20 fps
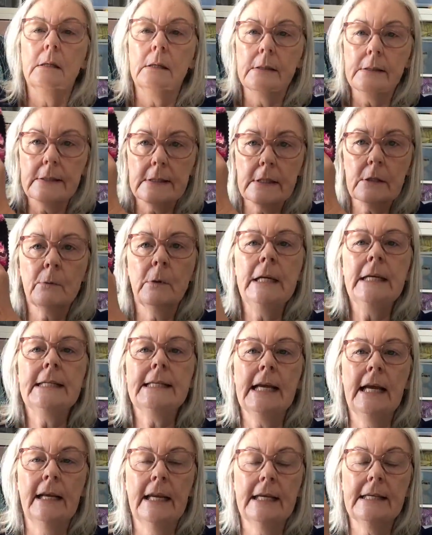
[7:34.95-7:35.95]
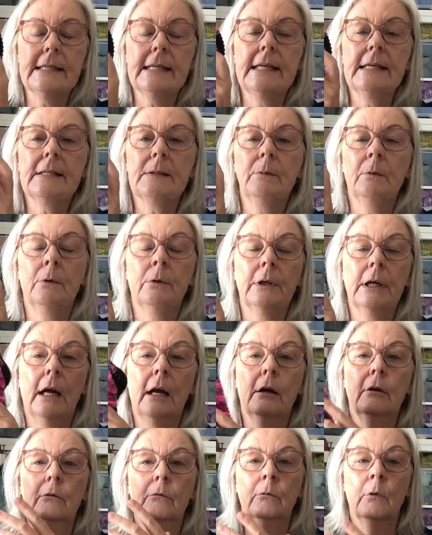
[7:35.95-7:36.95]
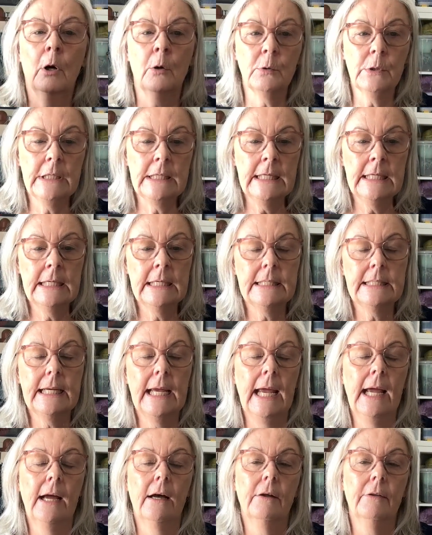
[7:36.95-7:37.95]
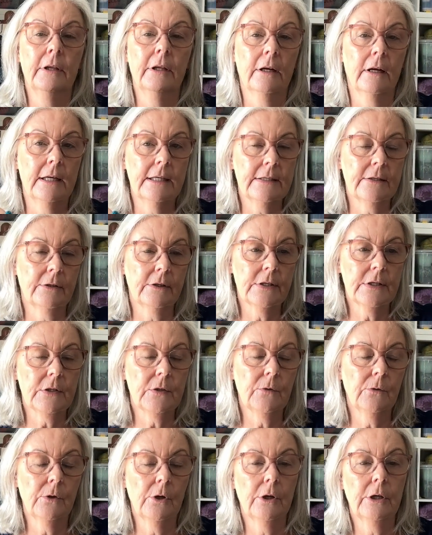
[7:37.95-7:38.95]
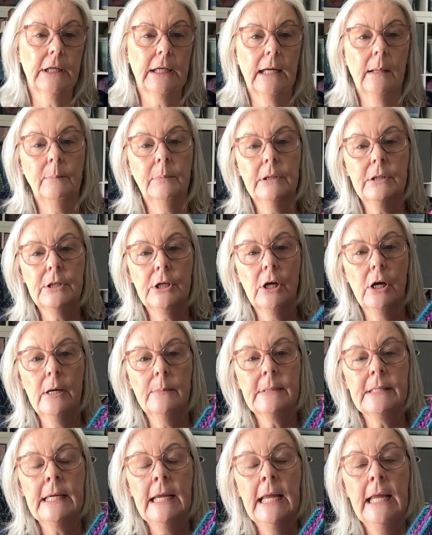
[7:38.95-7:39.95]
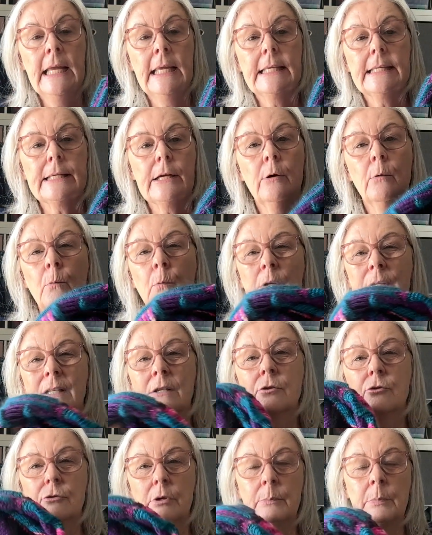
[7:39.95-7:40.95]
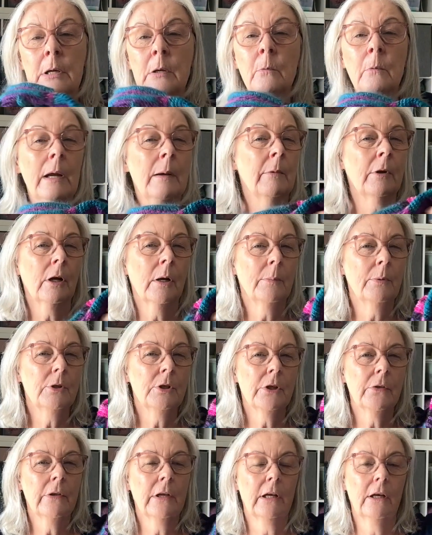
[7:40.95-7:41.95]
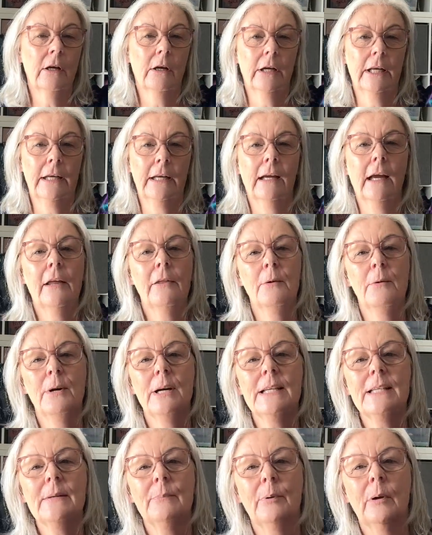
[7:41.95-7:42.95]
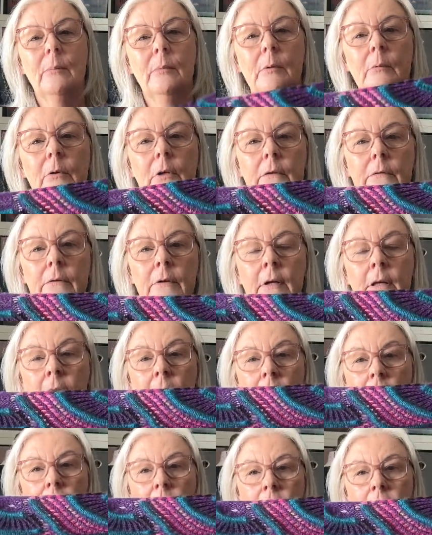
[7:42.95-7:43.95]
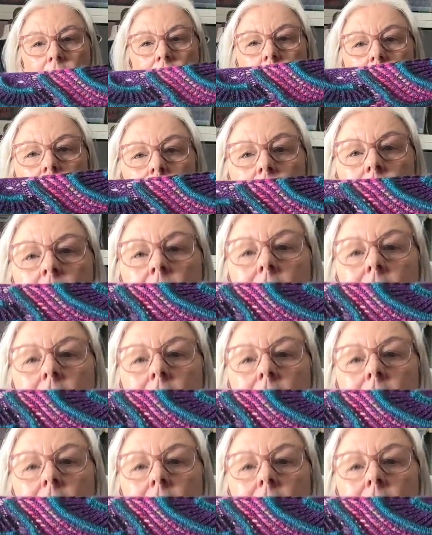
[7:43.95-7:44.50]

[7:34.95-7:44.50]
Squeezed out excess water, rolled it in a towel that I sort of stood on a couple of times. So it wasn't dripping wet when I put it on the line. Otherwise it probably would have, you know,